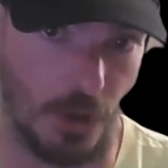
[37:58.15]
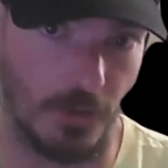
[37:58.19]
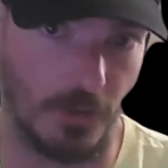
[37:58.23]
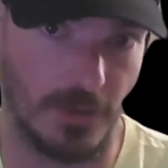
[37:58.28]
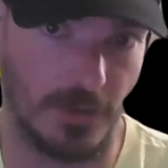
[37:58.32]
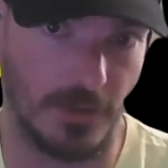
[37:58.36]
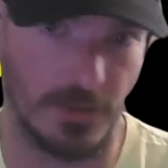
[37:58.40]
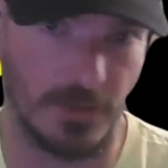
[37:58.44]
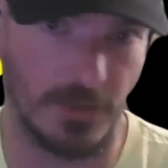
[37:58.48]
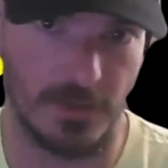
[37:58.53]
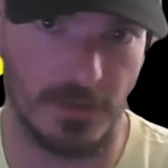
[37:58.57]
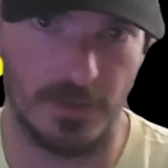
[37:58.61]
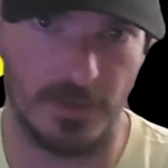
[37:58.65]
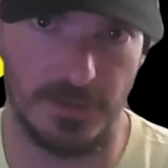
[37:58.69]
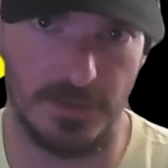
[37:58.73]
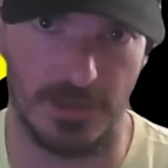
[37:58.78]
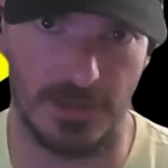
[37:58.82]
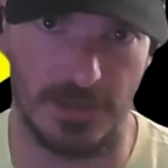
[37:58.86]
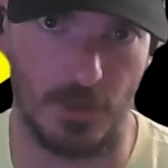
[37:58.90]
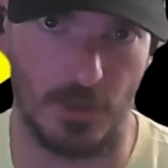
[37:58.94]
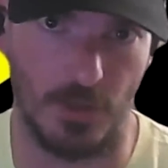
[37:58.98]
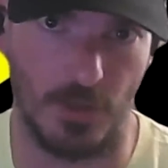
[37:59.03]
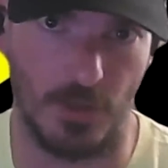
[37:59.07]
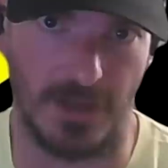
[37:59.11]
at all
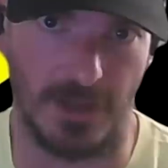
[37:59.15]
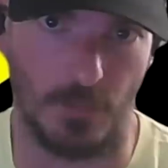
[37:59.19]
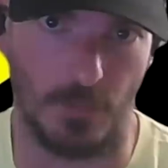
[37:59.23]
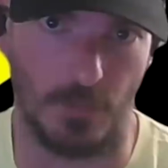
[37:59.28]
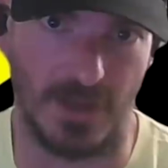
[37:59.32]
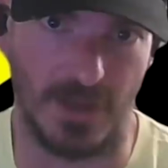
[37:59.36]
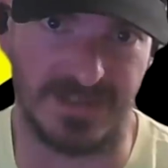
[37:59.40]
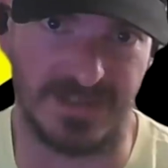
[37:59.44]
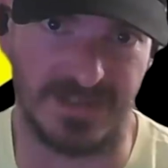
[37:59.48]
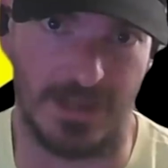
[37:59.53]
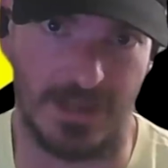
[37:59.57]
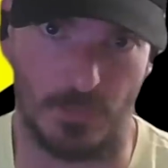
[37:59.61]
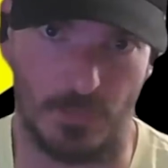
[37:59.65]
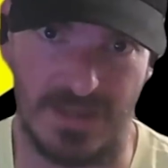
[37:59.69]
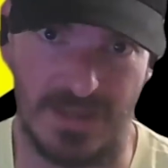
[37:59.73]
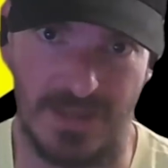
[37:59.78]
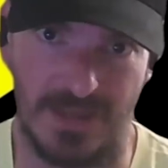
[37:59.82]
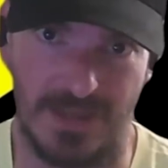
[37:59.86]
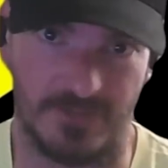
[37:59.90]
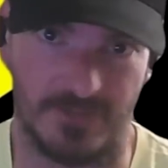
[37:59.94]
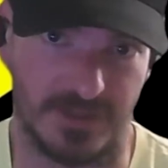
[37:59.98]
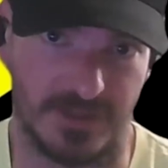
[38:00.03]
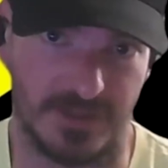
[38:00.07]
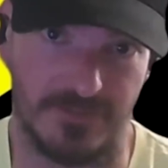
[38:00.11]
Right. You know, why, why can't
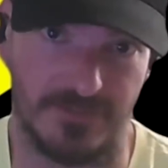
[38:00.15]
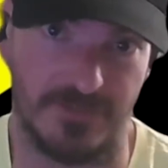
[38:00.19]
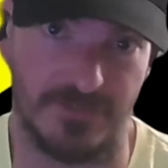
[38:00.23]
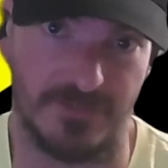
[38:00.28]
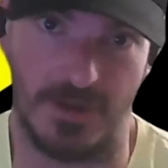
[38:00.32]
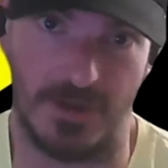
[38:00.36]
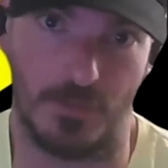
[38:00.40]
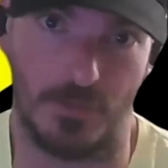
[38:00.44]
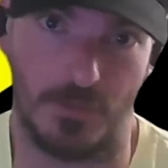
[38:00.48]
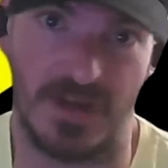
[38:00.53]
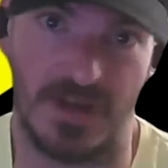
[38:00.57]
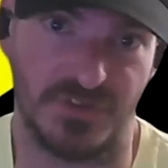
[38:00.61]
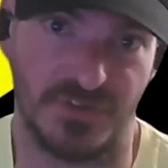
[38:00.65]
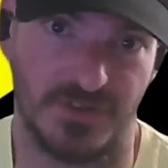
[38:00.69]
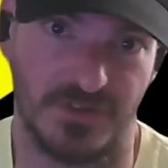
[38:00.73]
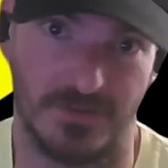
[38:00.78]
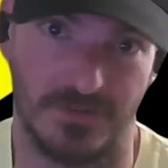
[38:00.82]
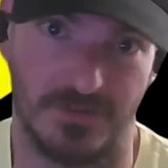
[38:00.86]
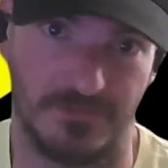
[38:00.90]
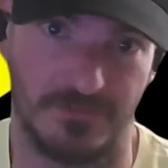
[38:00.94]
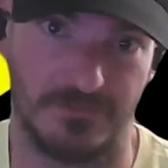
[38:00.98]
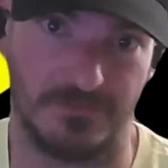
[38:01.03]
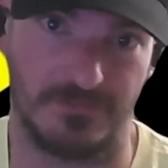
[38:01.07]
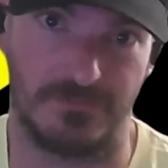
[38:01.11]
we have a
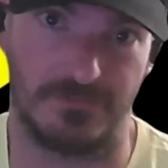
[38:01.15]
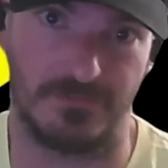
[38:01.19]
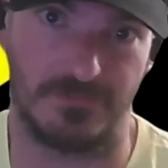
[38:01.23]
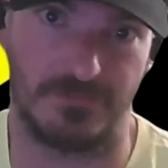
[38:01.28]
confederation of